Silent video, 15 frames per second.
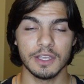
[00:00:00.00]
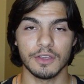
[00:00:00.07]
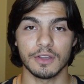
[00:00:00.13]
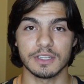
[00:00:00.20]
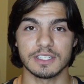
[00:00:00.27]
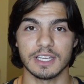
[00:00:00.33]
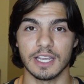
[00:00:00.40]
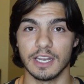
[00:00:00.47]

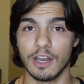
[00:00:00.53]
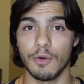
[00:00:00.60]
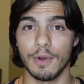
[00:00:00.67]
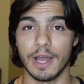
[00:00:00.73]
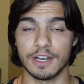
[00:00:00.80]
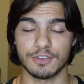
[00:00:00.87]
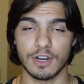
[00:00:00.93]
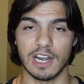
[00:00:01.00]
you know
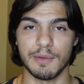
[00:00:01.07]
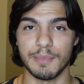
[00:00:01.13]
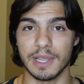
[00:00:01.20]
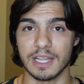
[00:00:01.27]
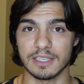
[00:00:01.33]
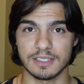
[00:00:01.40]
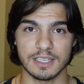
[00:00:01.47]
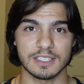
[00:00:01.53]
what, I tried to be
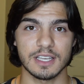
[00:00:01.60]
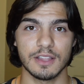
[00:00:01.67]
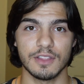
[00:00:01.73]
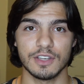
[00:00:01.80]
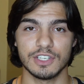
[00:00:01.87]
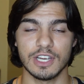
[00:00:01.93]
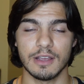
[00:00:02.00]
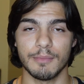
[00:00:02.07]
consistent in
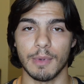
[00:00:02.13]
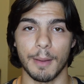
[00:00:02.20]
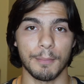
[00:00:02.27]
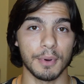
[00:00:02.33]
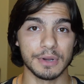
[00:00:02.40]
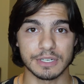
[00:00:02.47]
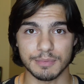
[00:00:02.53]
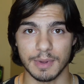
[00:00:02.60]
the gym, I
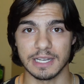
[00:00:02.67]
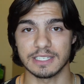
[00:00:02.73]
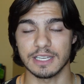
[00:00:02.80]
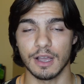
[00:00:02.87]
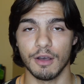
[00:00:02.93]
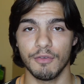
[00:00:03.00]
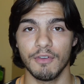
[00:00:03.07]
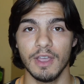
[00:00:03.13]
pushed
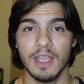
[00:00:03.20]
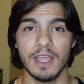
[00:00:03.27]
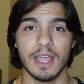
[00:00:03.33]
myself,